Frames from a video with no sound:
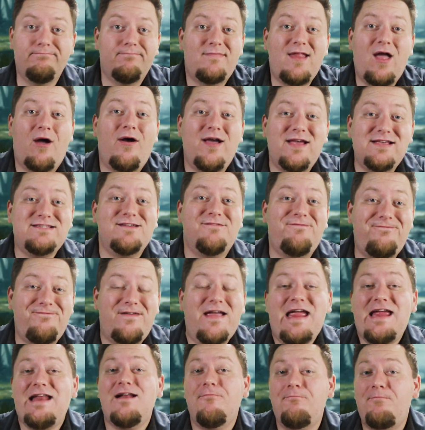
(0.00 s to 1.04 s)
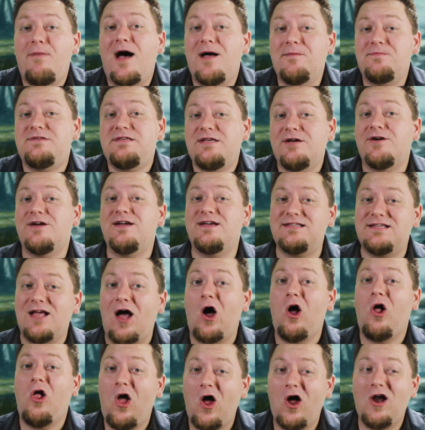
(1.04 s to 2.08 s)
Now, as a fan of Bob's series,
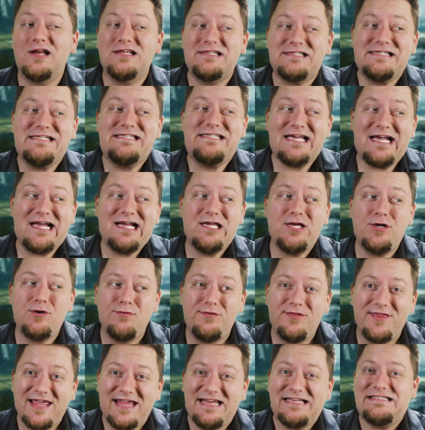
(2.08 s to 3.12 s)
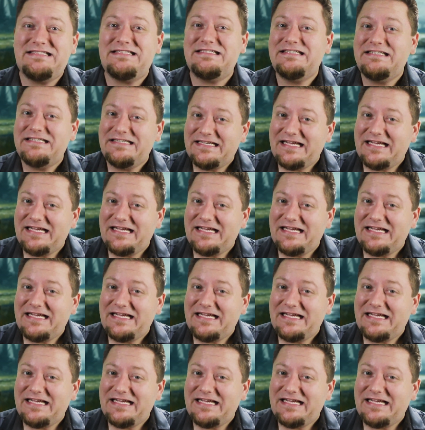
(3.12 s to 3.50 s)
I'll honestly tell you that